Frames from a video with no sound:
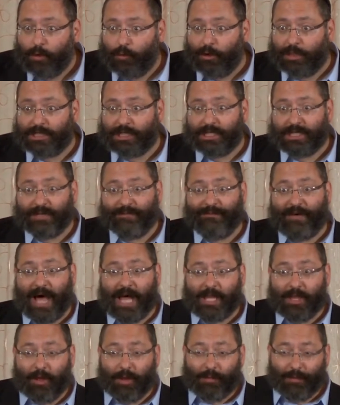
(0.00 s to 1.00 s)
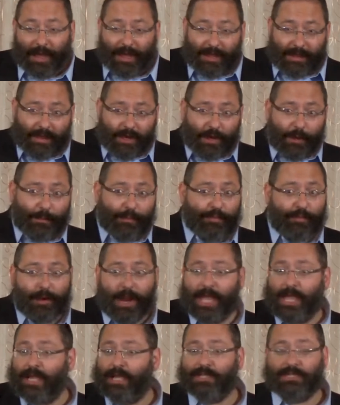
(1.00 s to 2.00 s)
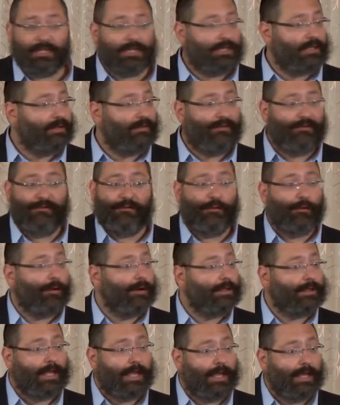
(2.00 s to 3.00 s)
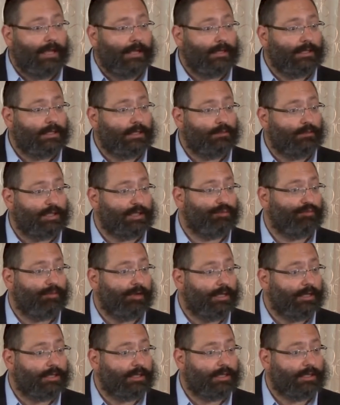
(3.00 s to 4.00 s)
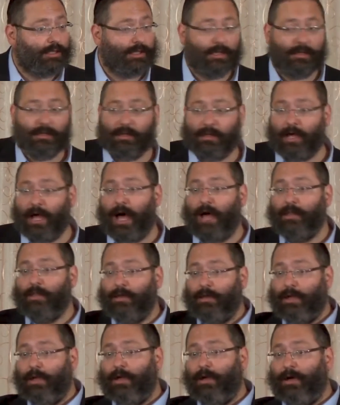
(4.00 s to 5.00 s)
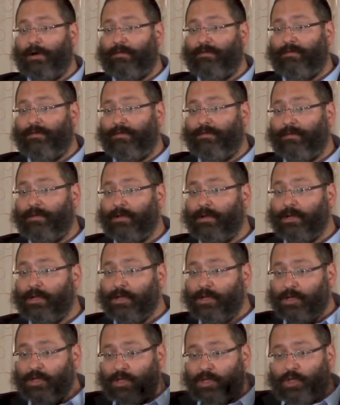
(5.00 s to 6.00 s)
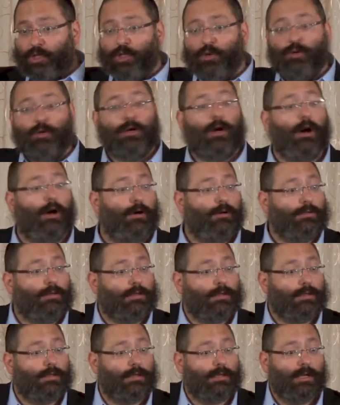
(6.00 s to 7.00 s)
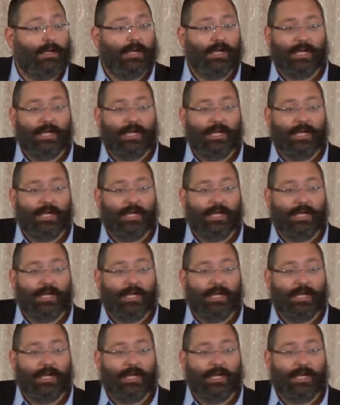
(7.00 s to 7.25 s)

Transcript: which is followed by a little break, just of four days, which brings us into the holiday of Sukkot,